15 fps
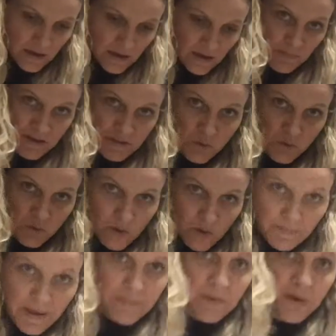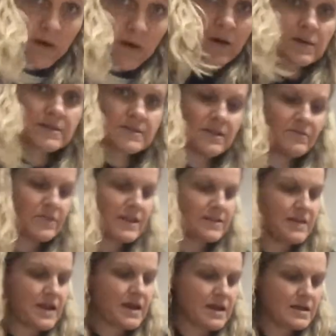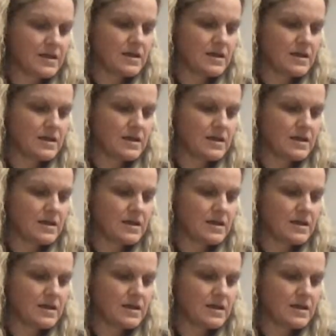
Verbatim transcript: my toilet paper, stuff like that.